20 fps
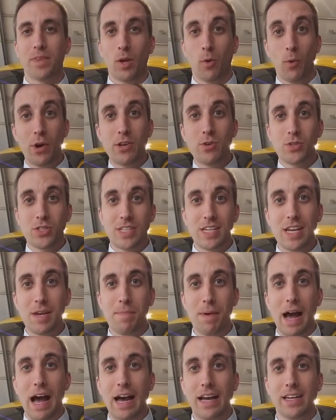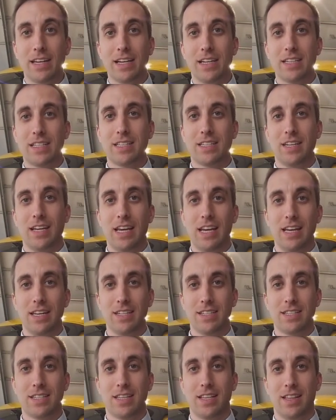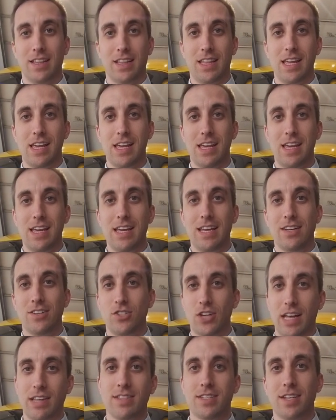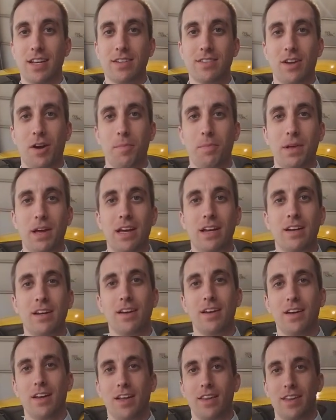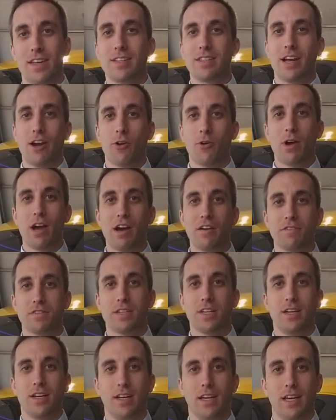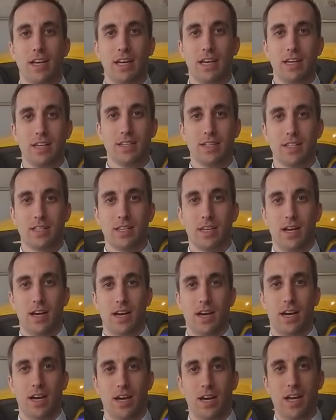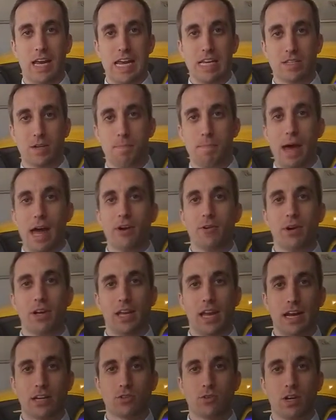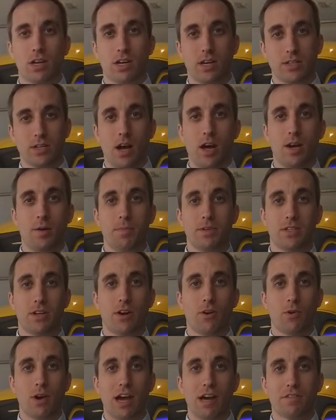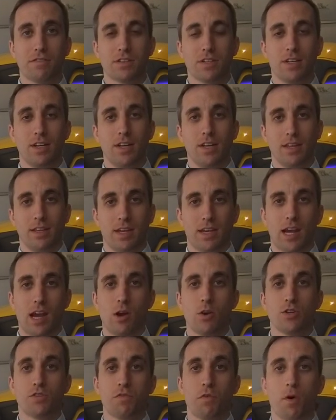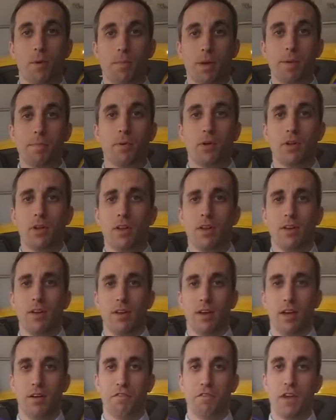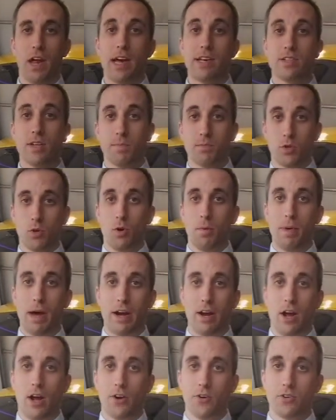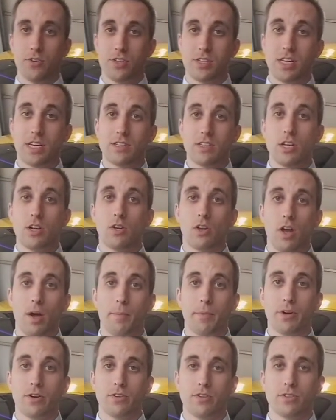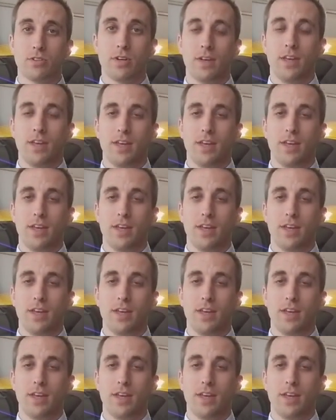what you see behind us is the Gen 6 airplane. This aircraft is a battery electric autonomous aircraft that carries four people and flies up to about 160 kilometers.